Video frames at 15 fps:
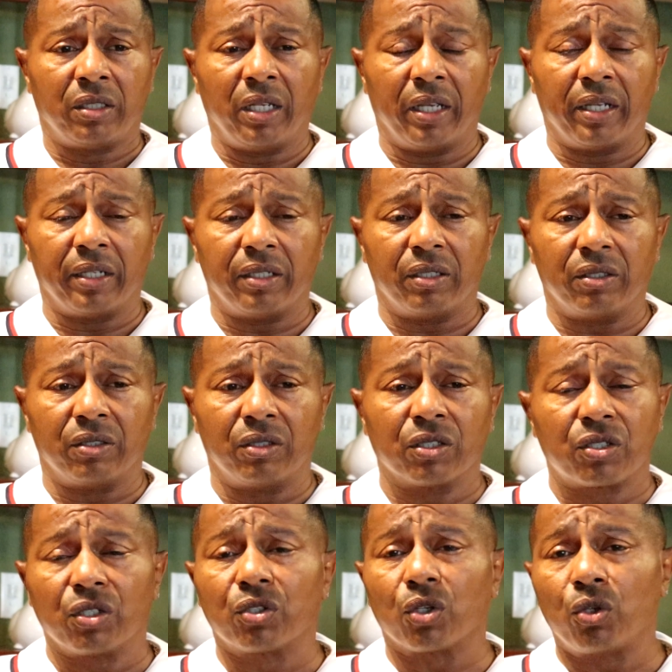that
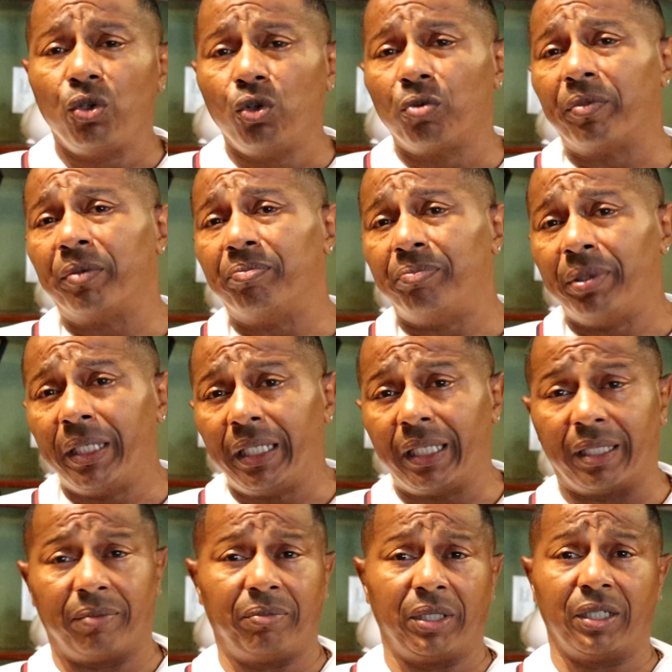this is a human
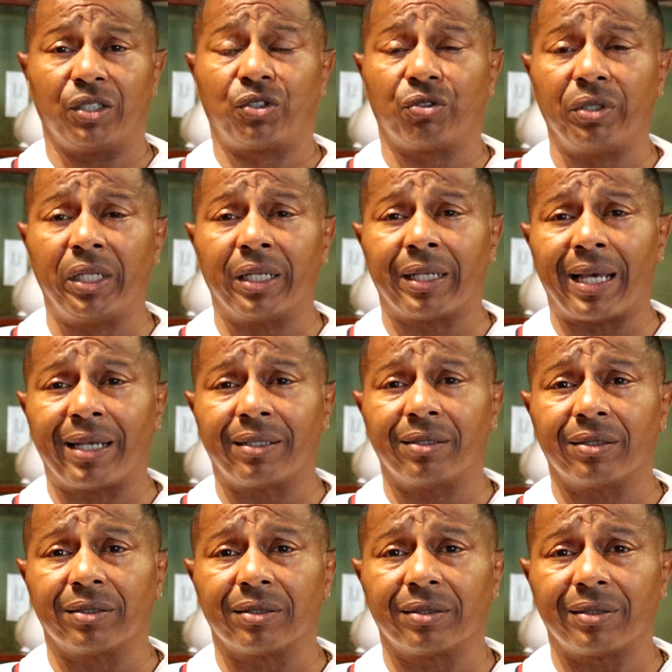being being treated like
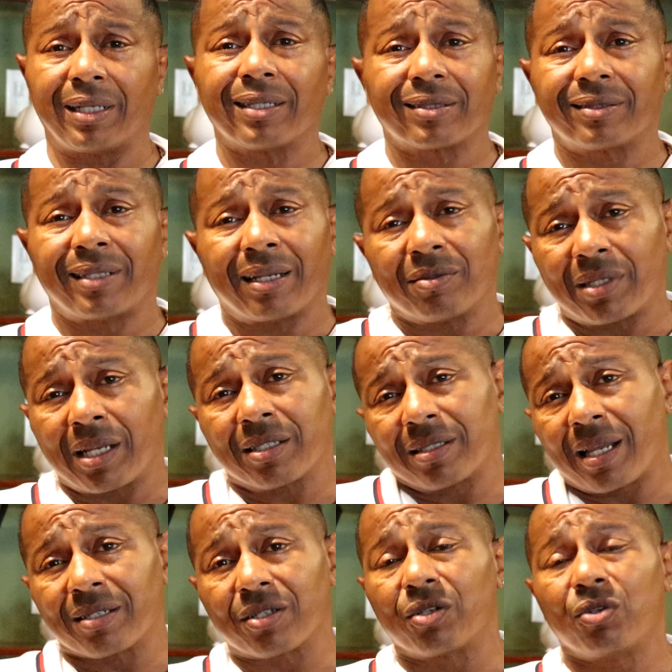this. That's that,
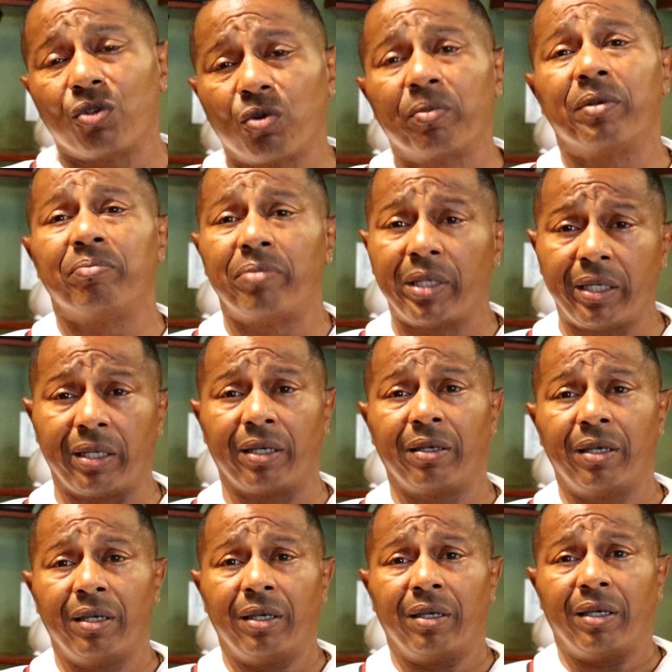that that's a human being,
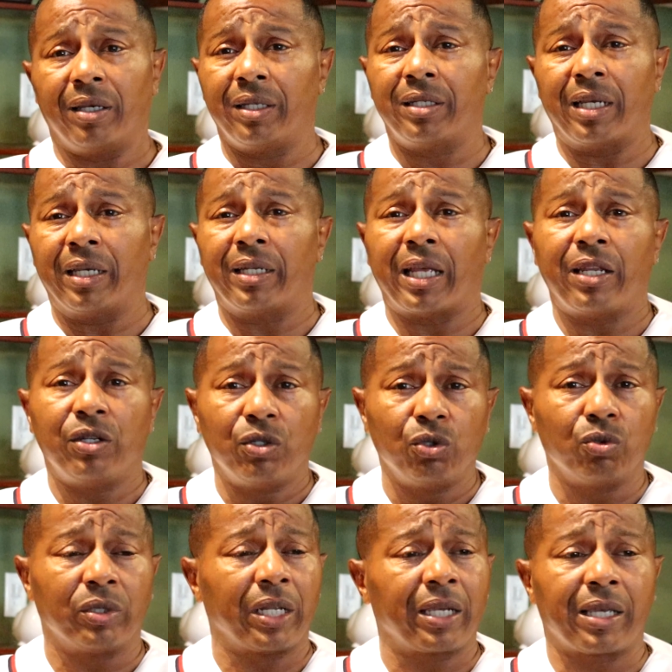and and they
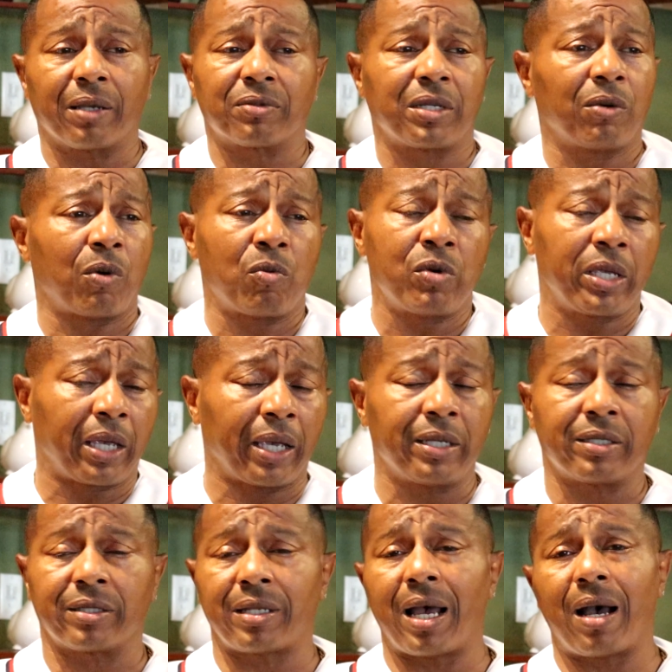knew and they kept saying, well, we
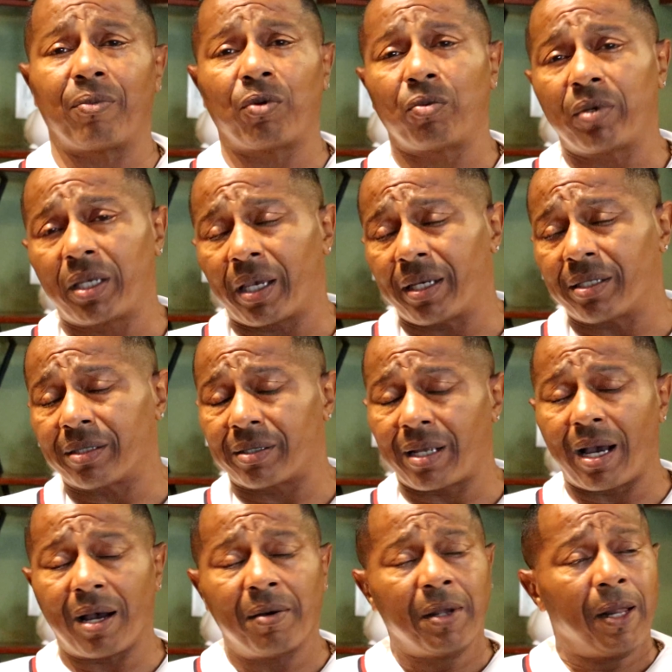can't stop, well, we can't
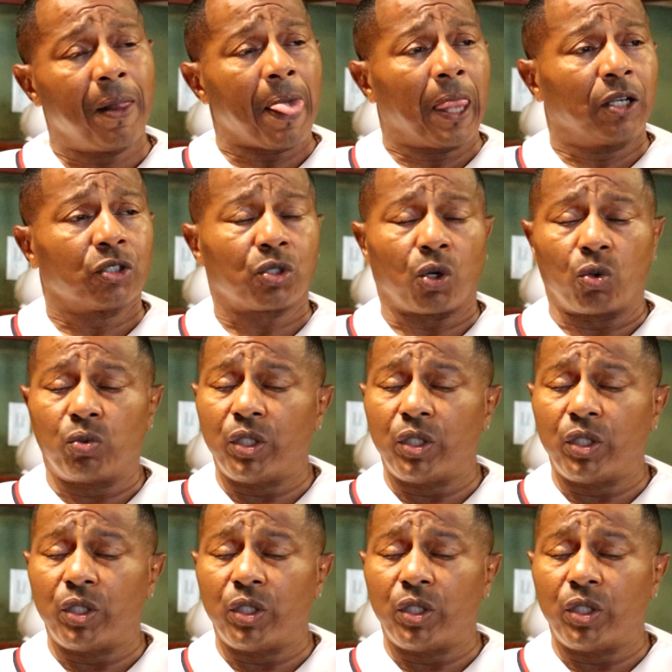stop. So